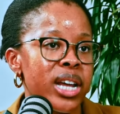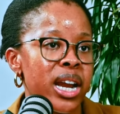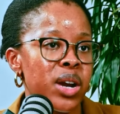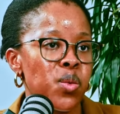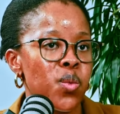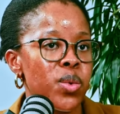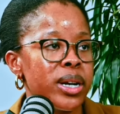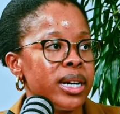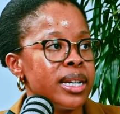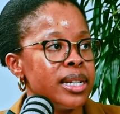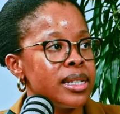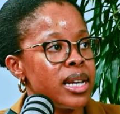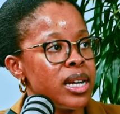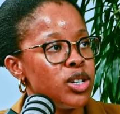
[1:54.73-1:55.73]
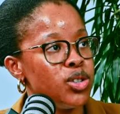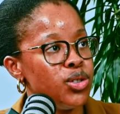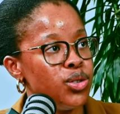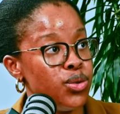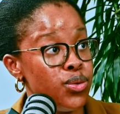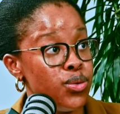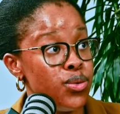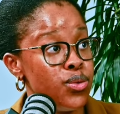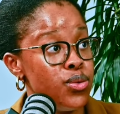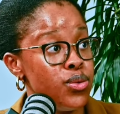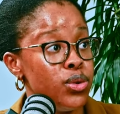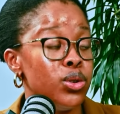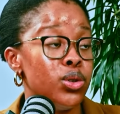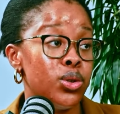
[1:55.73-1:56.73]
and what it is that you